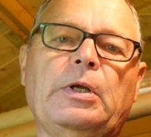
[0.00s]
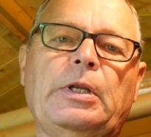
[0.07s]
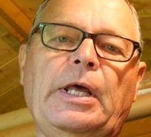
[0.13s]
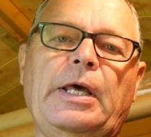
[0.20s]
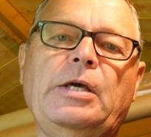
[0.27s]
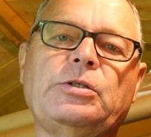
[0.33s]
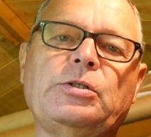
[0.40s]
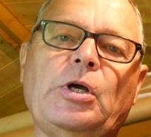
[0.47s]
Now
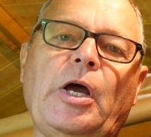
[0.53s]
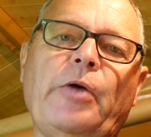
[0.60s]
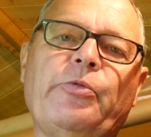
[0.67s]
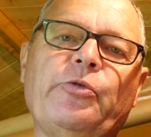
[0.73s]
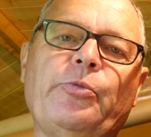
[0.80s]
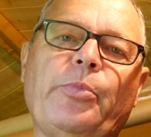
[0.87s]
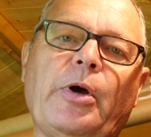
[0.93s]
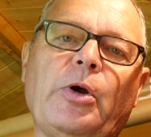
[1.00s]
each type
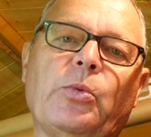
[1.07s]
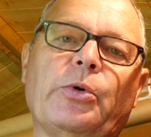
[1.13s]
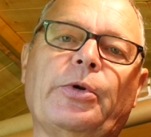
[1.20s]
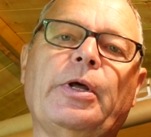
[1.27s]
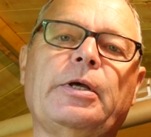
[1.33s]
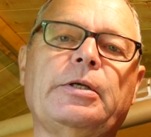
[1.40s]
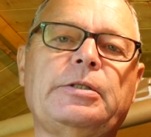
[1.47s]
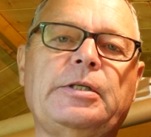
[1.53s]
of bow wood
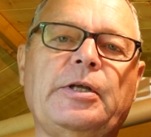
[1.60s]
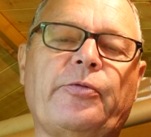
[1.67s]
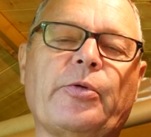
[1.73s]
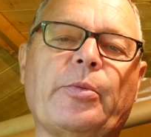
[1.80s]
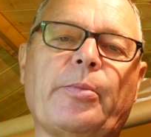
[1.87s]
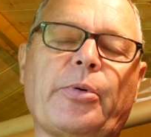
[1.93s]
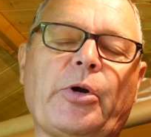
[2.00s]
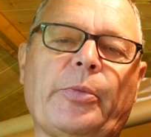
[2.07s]
has
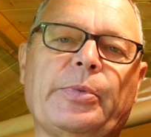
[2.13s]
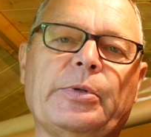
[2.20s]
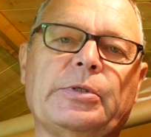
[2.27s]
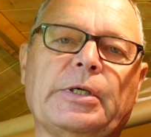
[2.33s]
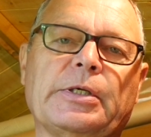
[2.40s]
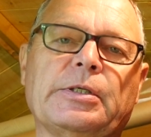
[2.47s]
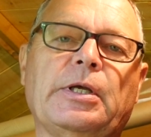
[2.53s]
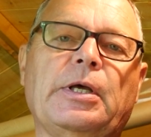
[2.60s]
different
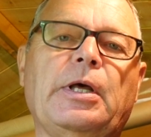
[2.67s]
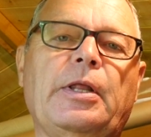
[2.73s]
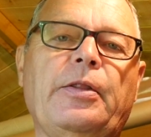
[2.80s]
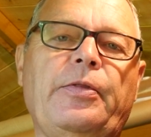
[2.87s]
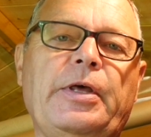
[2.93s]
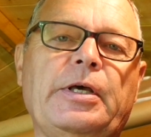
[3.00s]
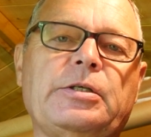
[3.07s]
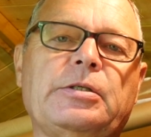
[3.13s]
properties.
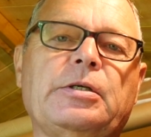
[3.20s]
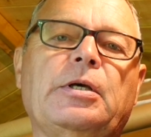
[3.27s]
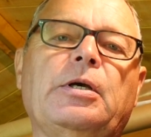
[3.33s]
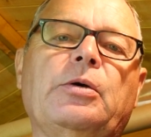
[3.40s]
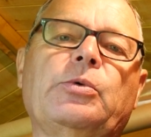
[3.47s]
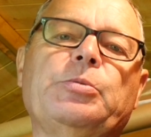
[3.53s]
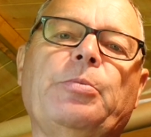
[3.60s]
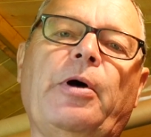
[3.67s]
This
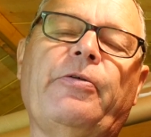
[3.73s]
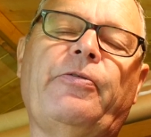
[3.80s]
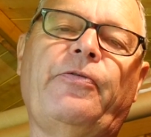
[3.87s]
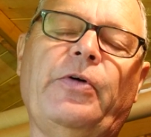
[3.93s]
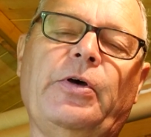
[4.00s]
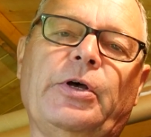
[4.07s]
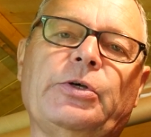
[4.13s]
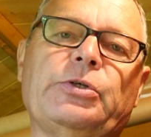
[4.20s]
was my
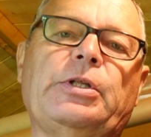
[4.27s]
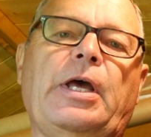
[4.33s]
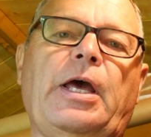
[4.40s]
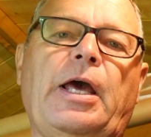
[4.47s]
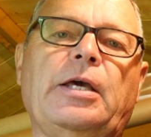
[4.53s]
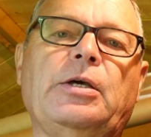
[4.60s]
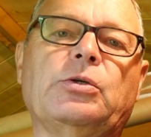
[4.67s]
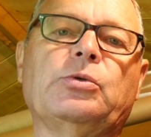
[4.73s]
first
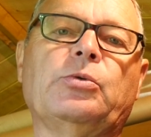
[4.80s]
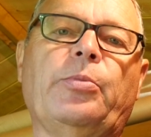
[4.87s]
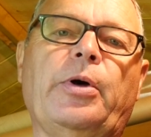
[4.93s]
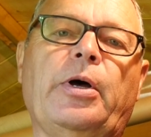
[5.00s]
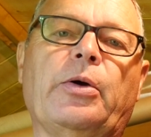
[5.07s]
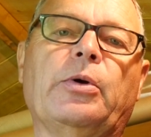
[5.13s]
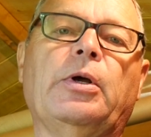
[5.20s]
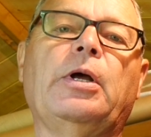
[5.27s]
Hazel
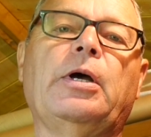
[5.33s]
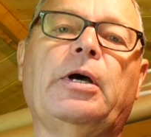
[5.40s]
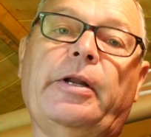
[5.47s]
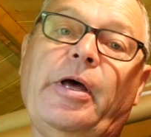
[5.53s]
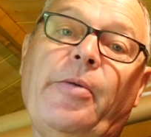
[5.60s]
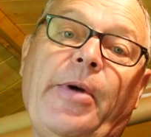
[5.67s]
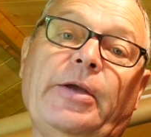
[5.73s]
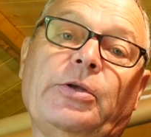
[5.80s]
bow,
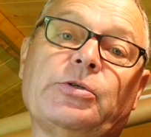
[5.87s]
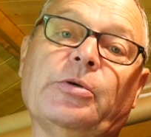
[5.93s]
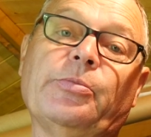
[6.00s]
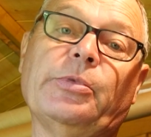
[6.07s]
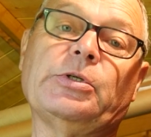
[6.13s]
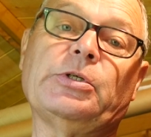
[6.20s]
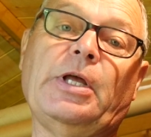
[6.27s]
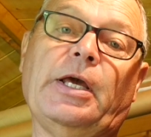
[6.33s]
and I made some
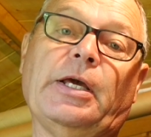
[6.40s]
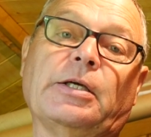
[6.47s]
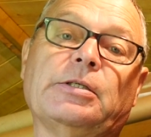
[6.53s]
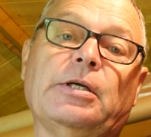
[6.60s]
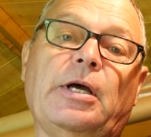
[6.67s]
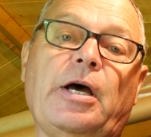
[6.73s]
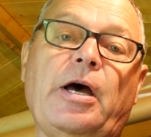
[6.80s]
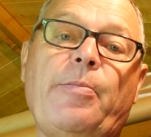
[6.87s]
mistakes.
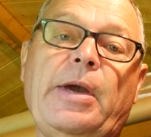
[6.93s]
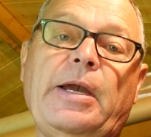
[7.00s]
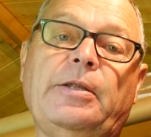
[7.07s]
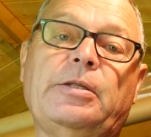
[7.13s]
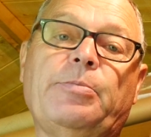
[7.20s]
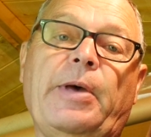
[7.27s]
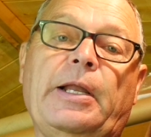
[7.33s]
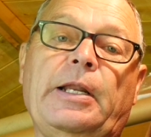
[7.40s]
I
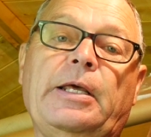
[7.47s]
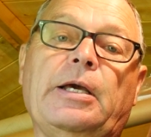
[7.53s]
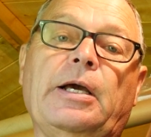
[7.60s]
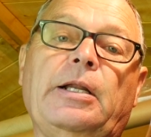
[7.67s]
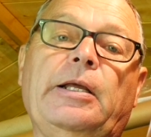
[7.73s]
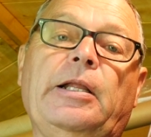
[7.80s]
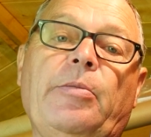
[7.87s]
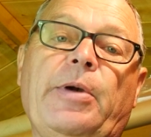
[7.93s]
made the belly
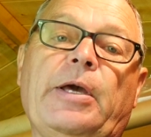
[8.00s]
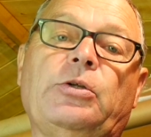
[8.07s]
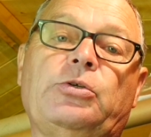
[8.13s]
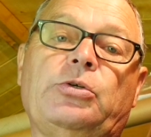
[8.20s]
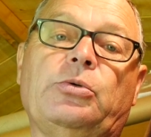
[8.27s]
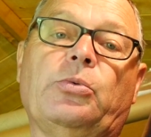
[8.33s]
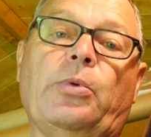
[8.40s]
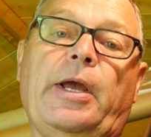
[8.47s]
a little bit
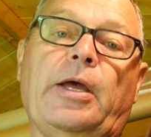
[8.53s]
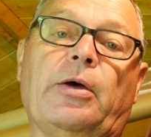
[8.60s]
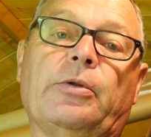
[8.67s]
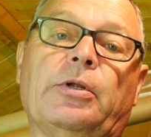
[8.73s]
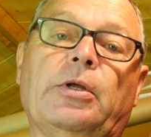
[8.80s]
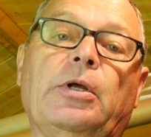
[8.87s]
too round.